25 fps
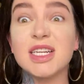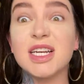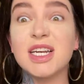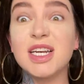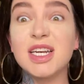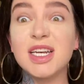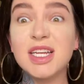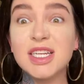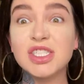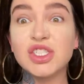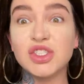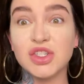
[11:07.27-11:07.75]

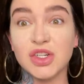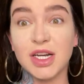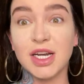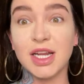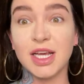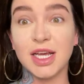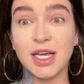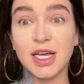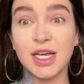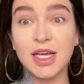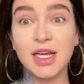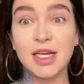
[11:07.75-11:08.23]

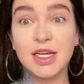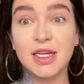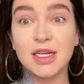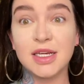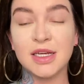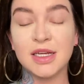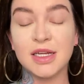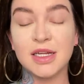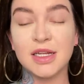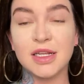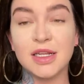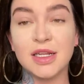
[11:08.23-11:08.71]
literally
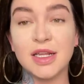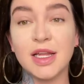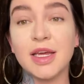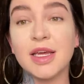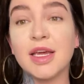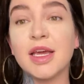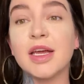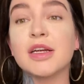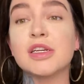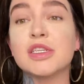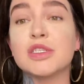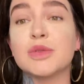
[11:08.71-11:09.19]
like
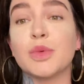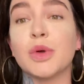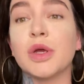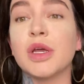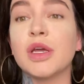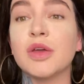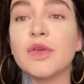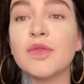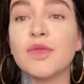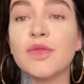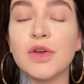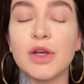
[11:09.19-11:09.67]

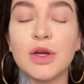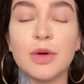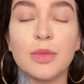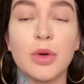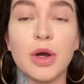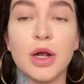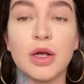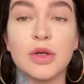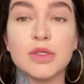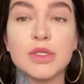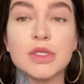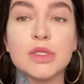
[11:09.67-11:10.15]
hairspray for your
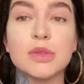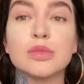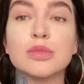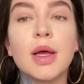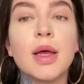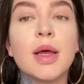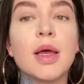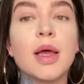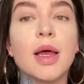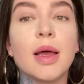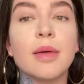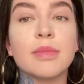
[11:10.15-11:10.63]
brows.
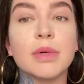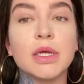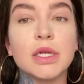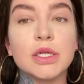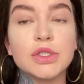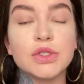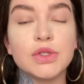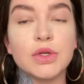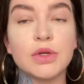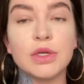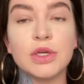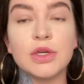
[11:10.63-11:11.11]
I'm gonna
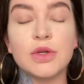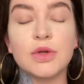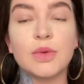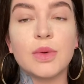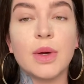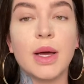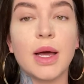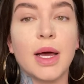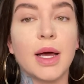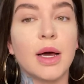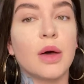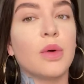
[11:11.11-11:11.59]
show you
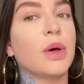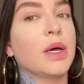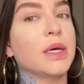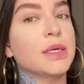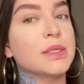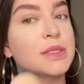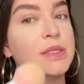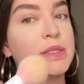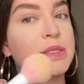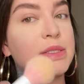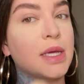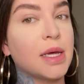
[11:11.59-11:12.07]
how I
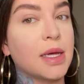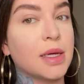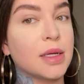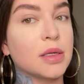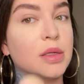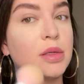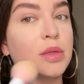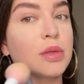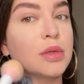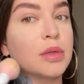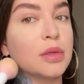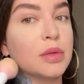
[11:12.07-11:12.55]

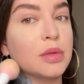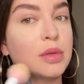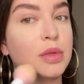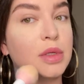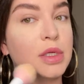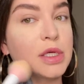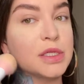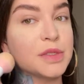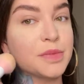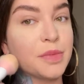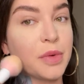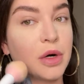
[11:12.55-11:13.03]
set
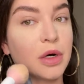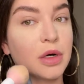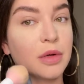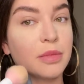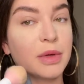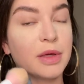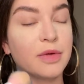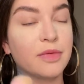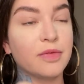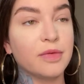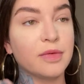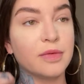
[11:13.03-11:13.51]
this part of
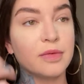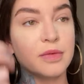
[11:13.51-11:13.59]
my